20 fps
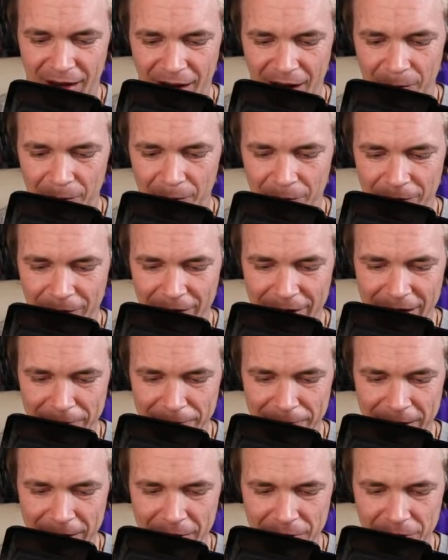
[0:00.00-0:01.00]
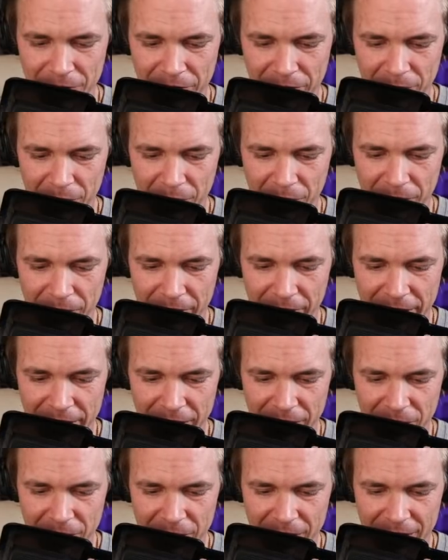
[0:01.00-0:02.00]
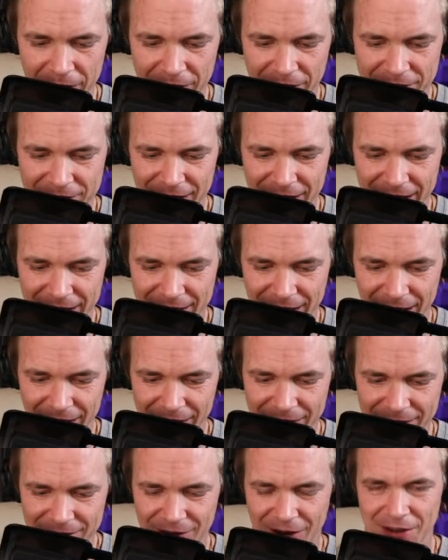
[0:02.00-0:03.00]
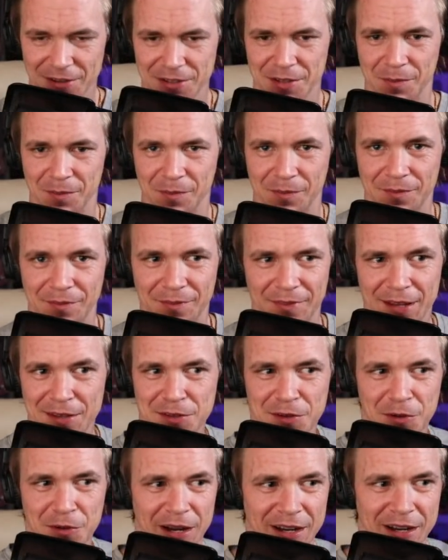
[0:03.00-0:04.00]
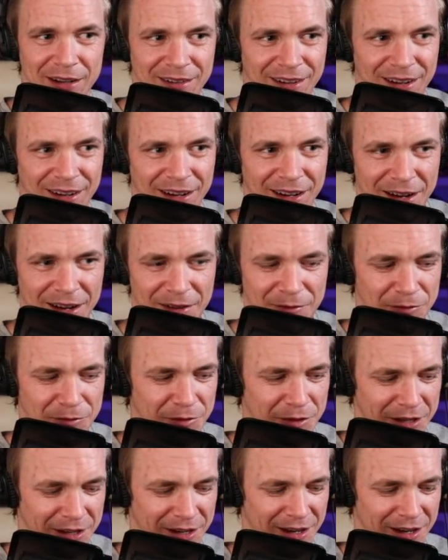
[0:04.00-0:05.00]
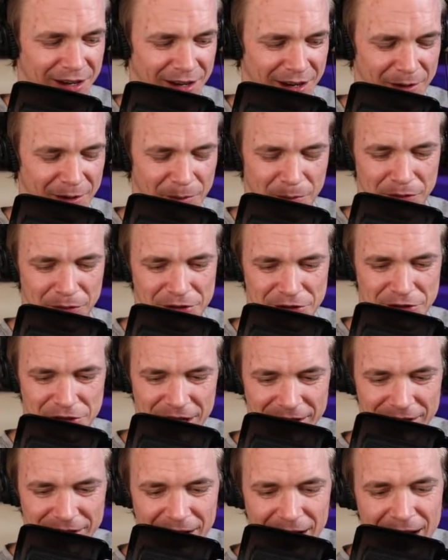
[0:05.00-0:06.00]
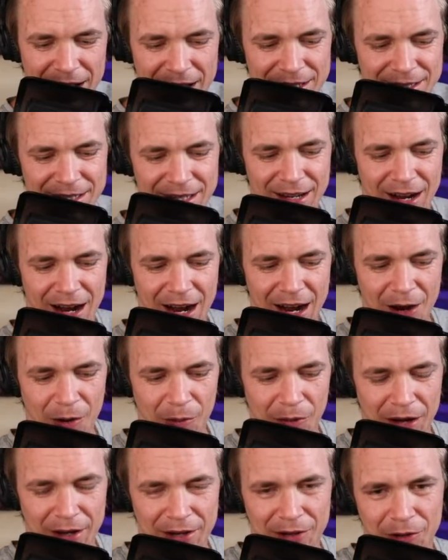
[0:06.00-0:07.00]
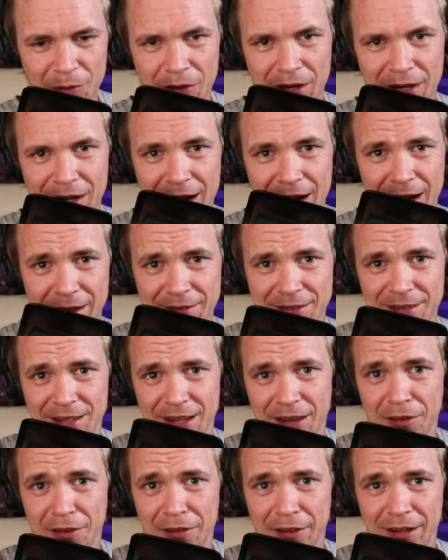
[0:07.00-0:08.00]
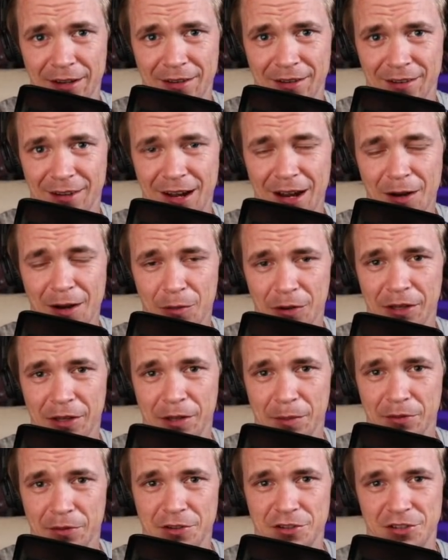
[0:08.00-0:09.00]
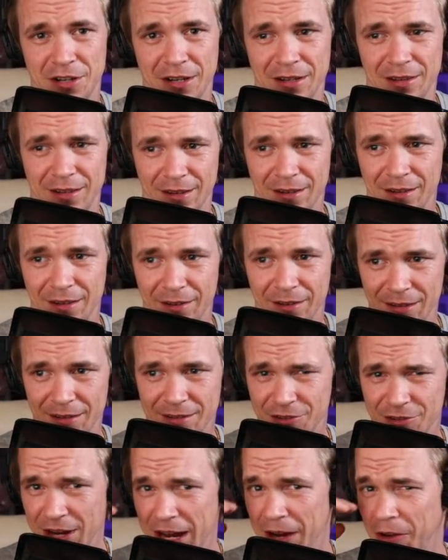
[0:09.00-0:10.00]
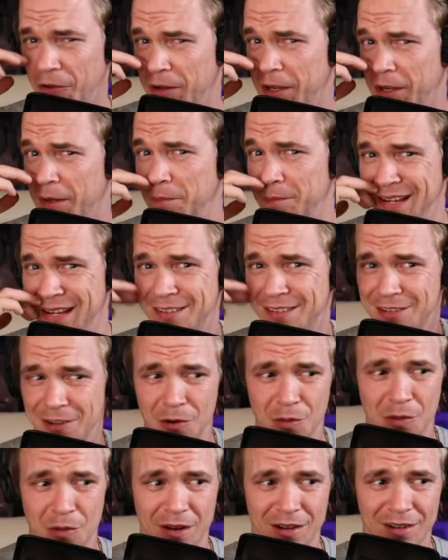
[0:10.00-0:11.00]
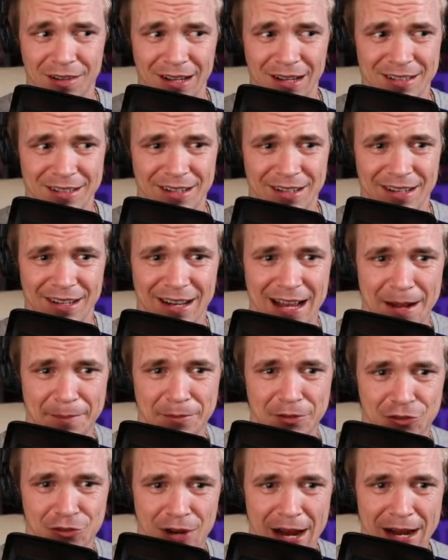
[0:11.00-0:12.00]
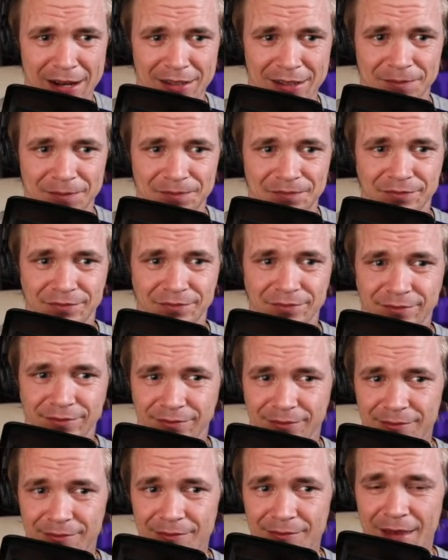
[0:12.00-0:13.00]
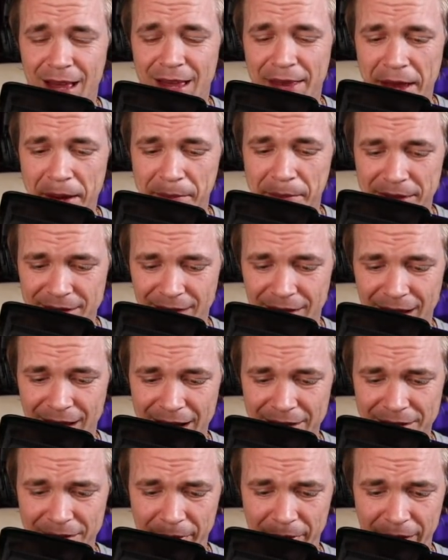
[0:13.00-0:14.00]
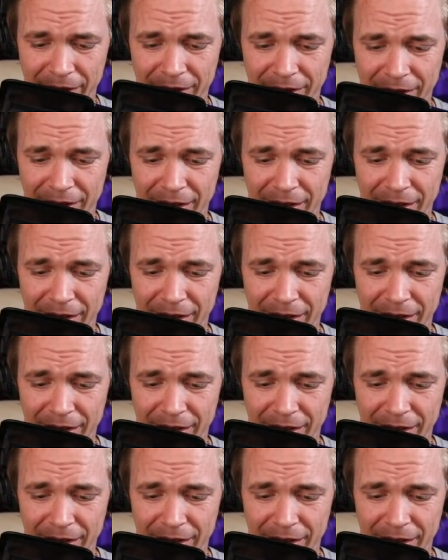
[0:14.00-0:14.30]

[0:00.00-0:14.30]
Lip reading: Funny, I found you through a video you did on psychedelics. Awesome. That's great. I appreciate. See, you know what? This is the other thing. I really appreciate that this channel can be so eclectic and abstract, and that means a lot to me.